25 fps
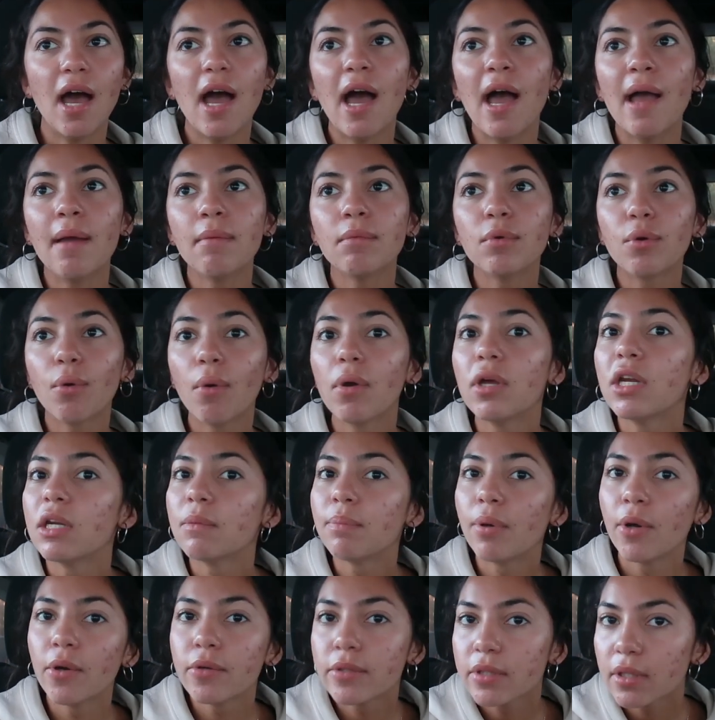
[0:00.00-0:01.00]
I'm going
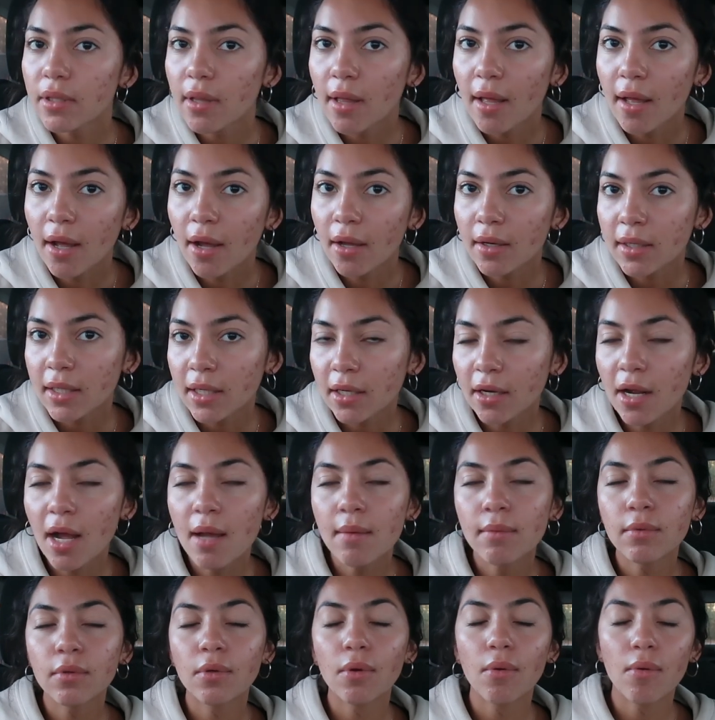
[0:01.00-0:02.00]
to post a lot on here.
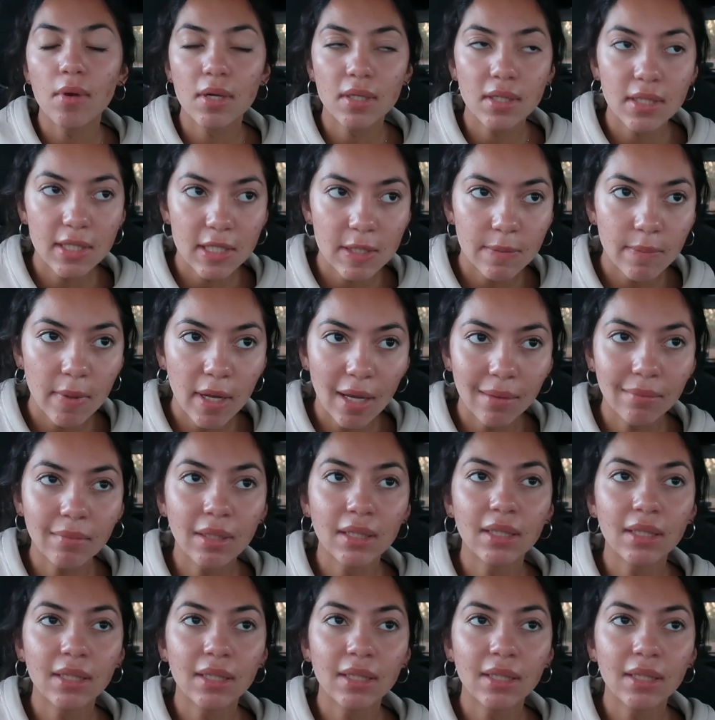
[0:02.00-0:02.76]
I'm going to spam.